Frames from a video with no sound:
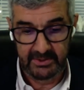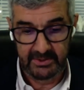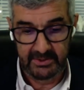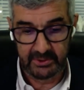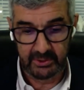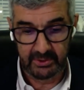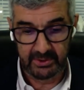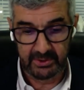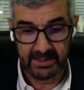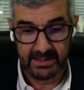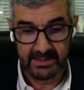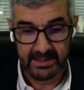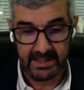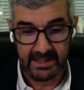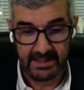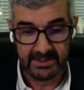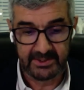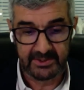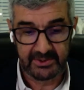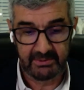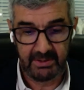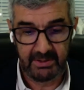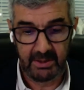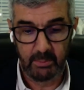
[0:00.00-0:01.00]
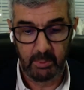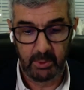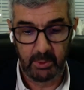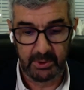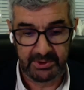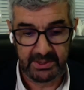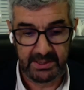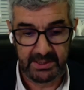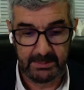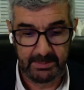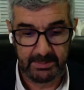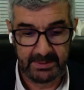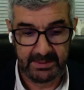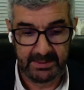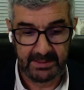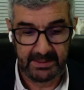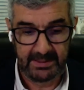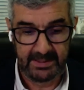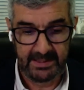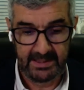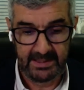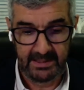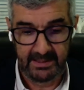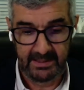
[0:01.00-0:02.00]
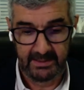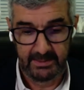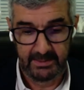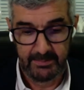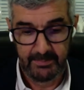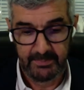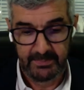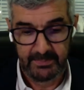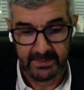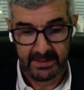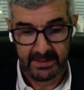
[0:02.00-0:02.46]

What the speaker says: to sort of get your heads around what's happening here,